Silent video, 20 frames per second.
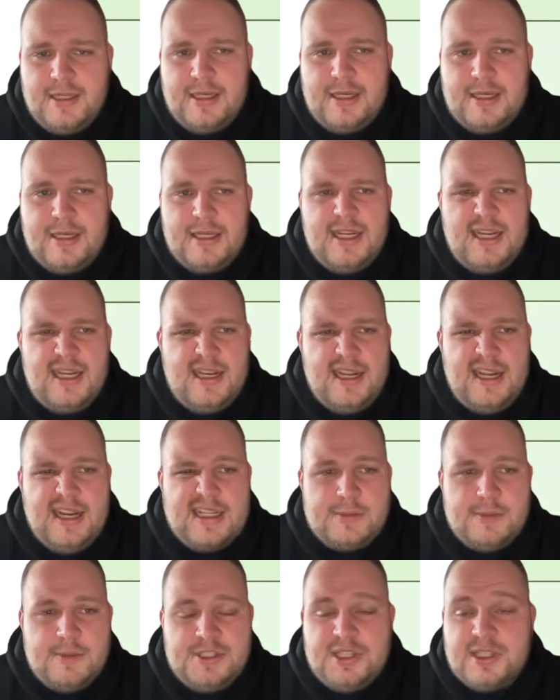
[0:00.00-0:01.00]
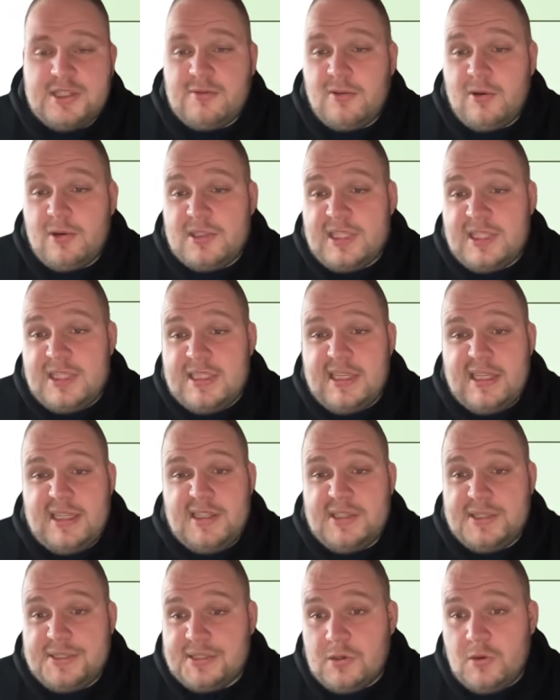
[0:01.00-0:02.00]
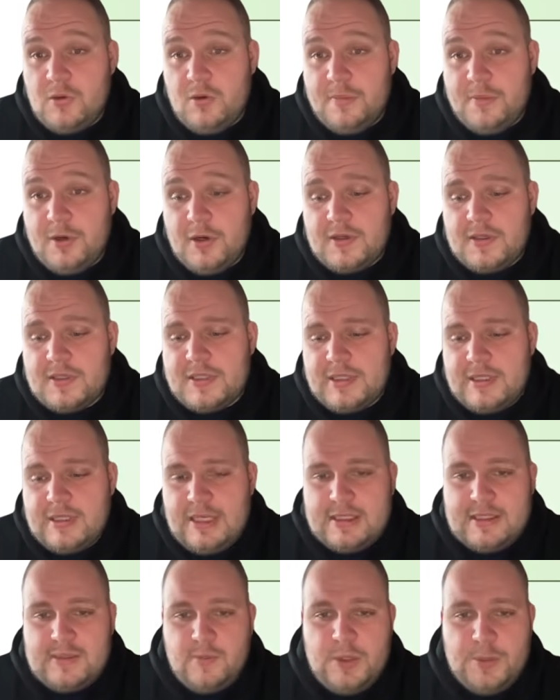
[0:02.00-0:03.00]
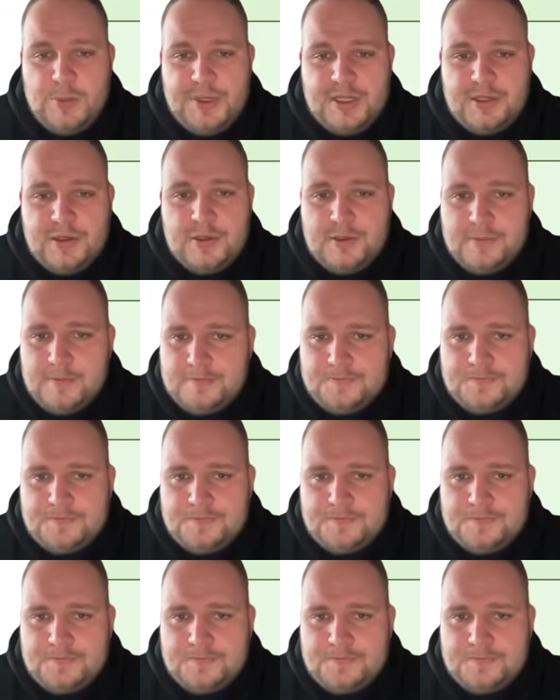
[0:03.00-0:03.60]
and then in legs, which is crosses into score box as and when we could.